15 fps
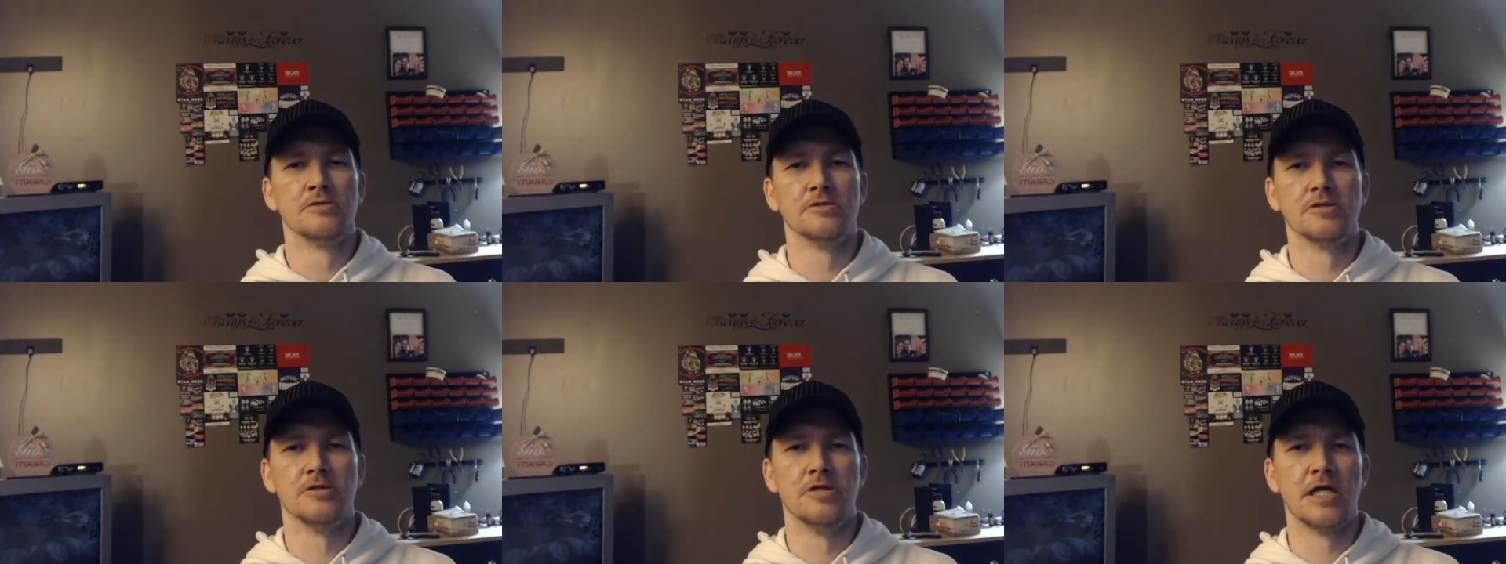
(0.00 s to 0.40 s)

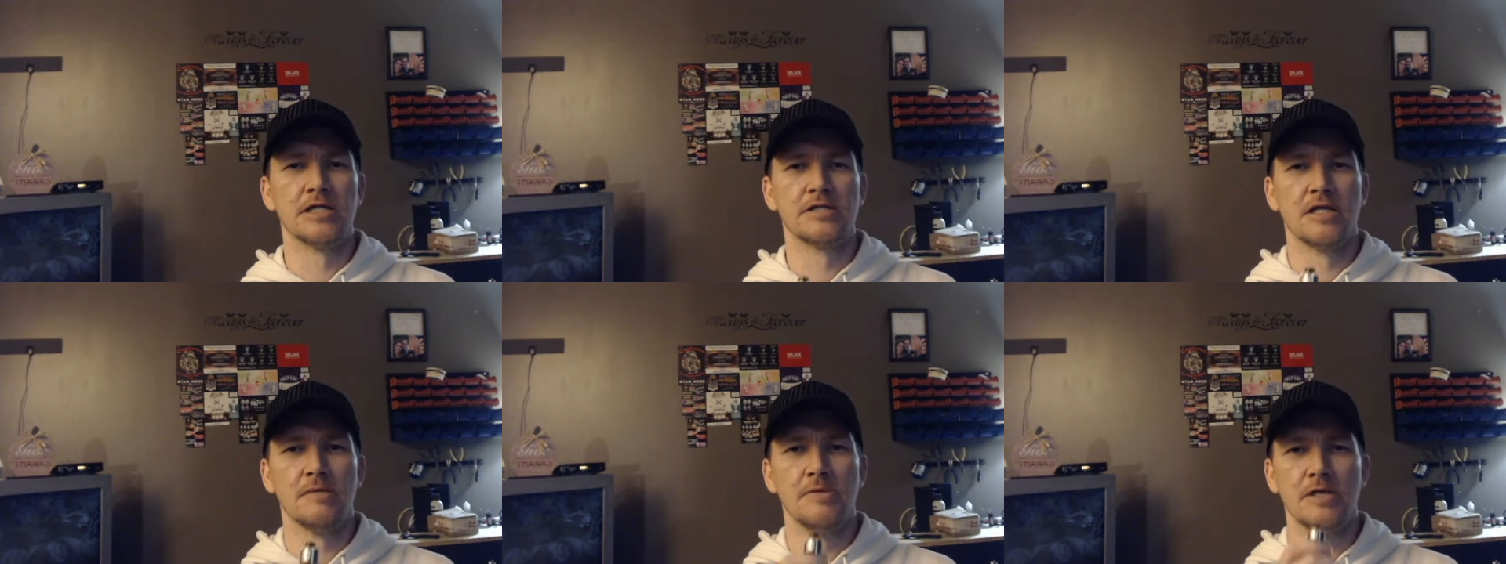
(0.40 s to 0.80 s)
So until
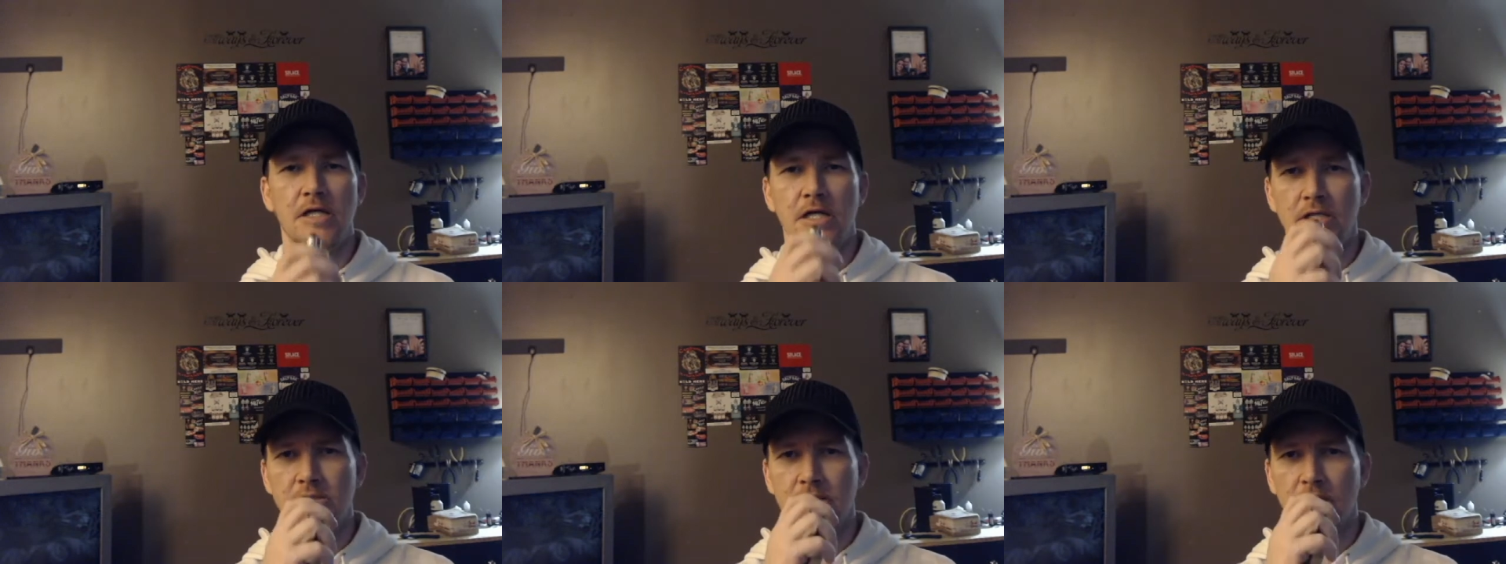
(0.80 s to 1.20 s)
next time,
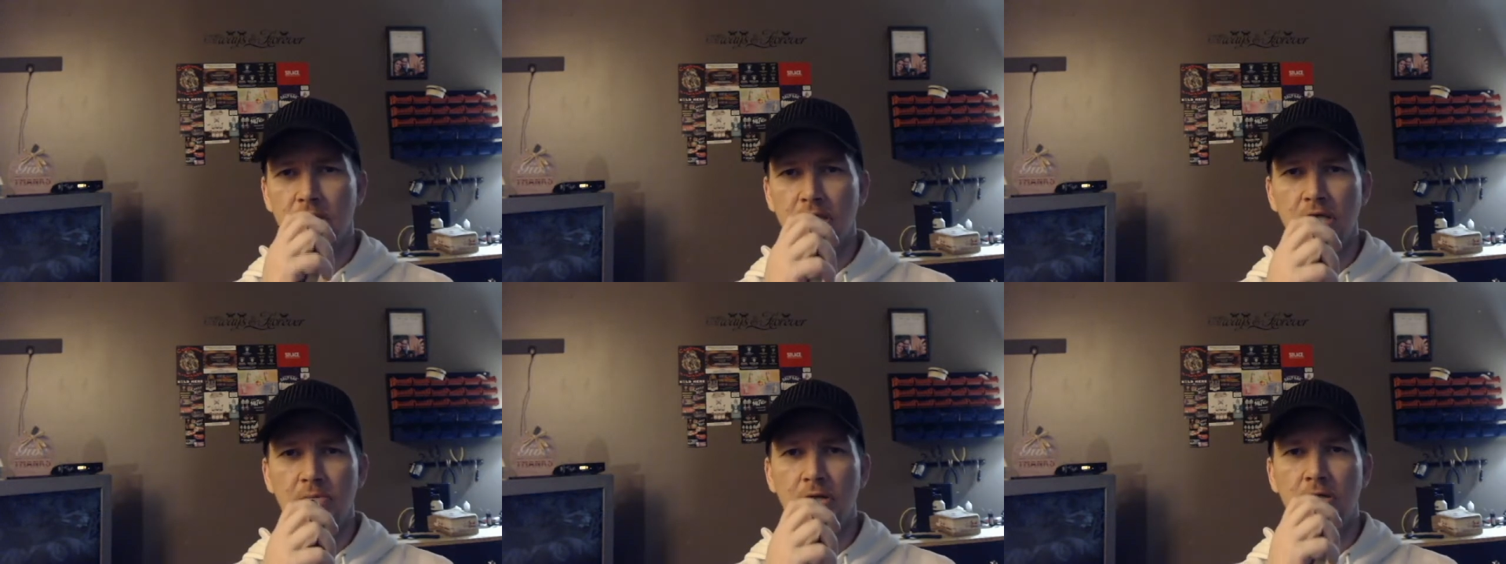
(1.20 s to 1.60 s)
you guys,
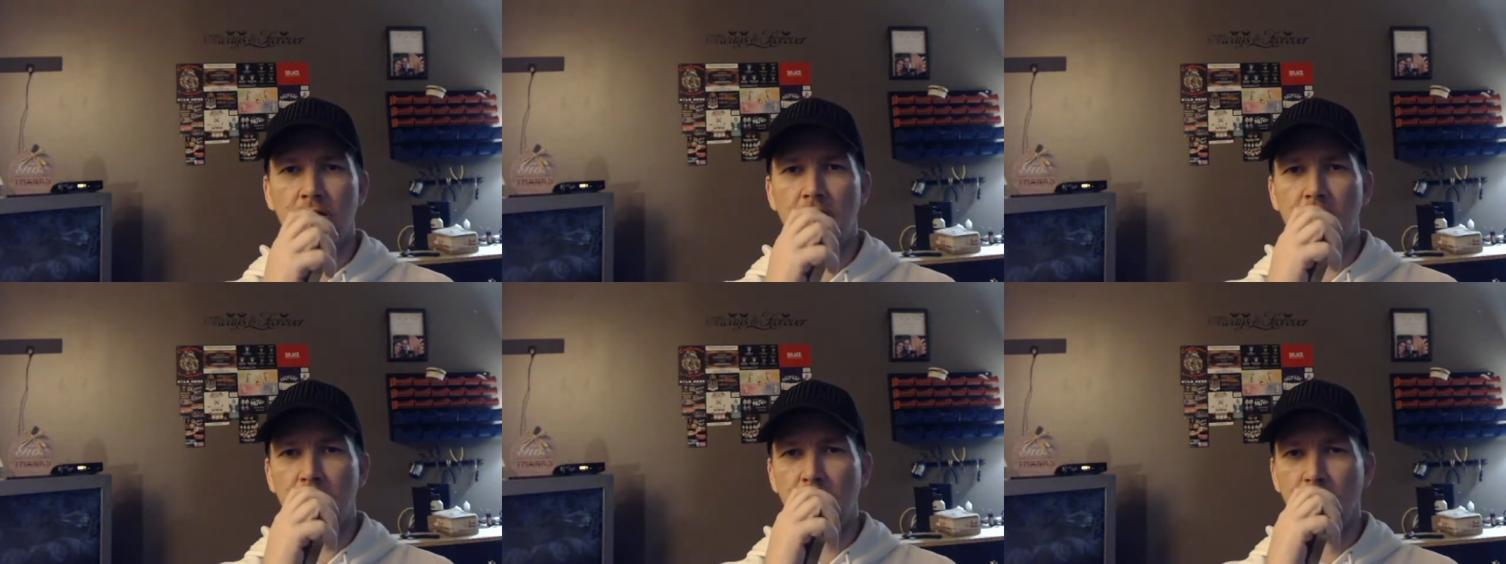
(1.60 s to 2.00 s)
keep it
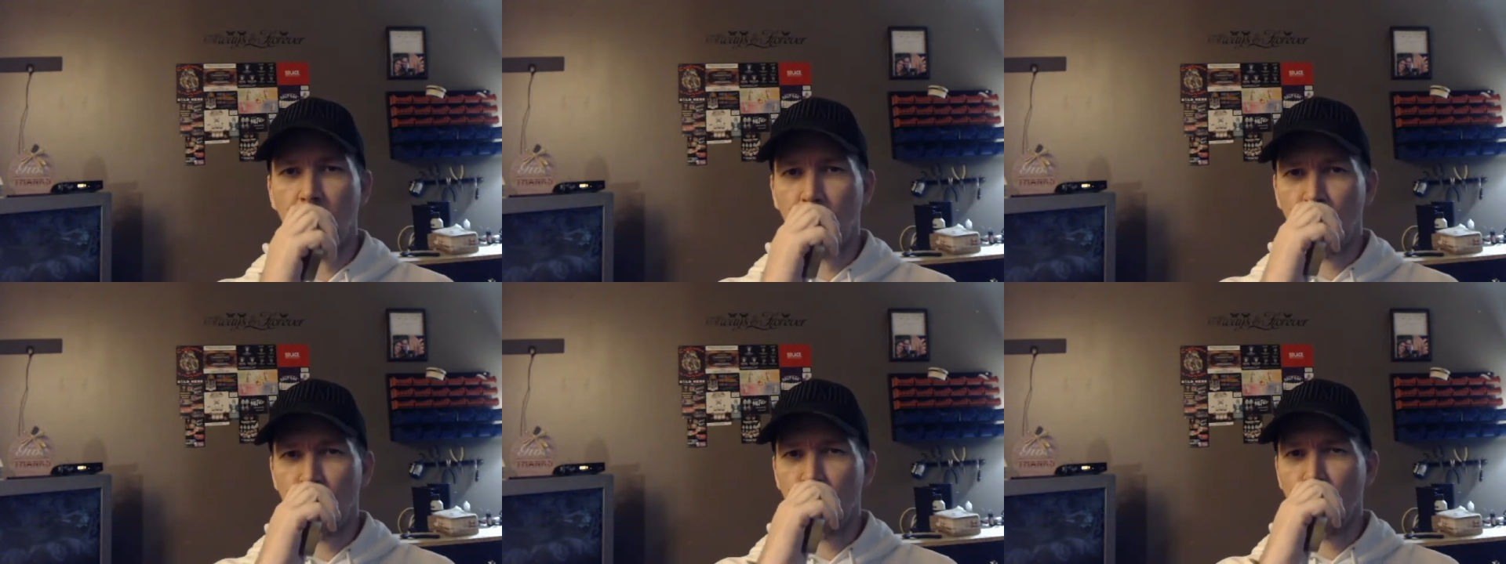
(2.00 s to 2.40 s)
cloudy.